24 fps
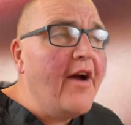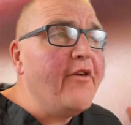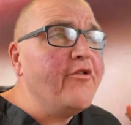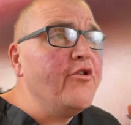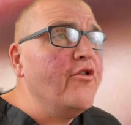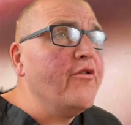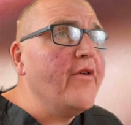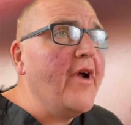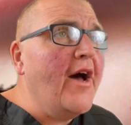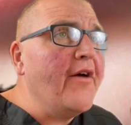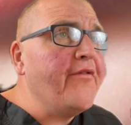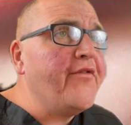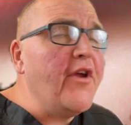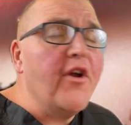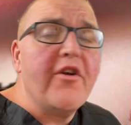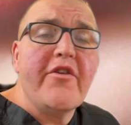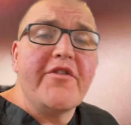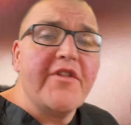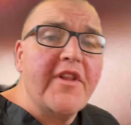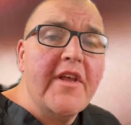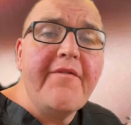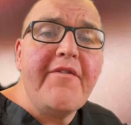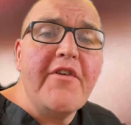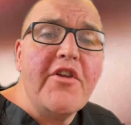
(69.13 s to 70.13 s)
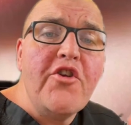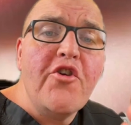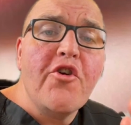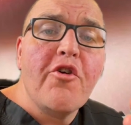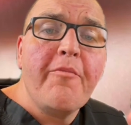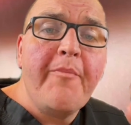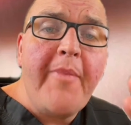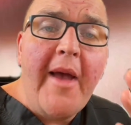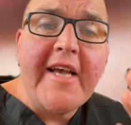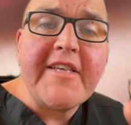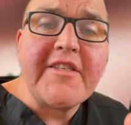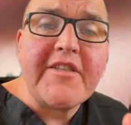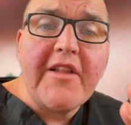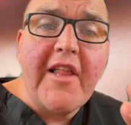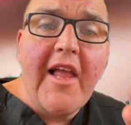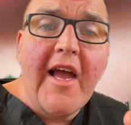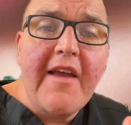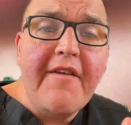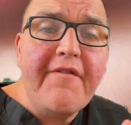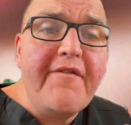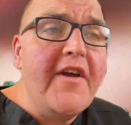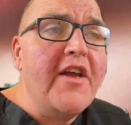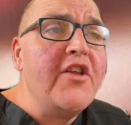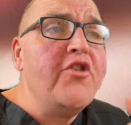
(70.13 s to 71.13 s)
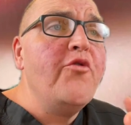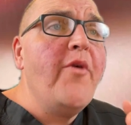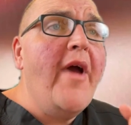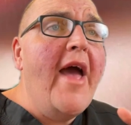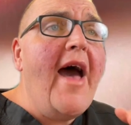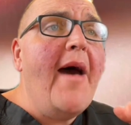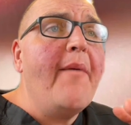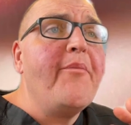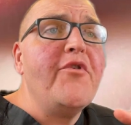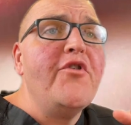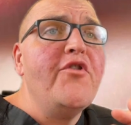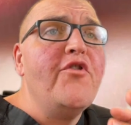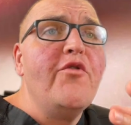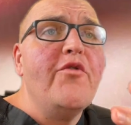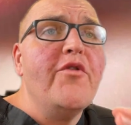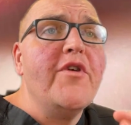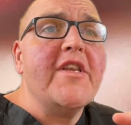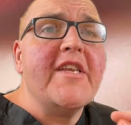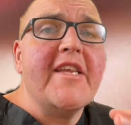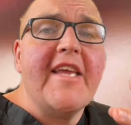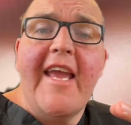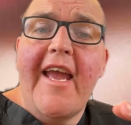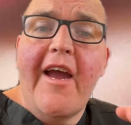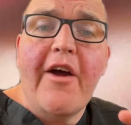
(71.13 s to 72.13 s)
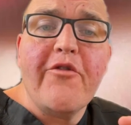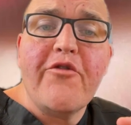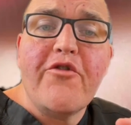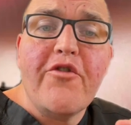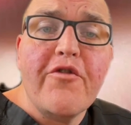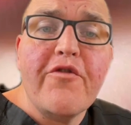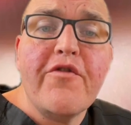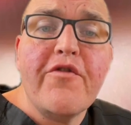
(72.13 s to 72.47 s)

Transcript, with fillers: you're out there living your best life and you happen to encounter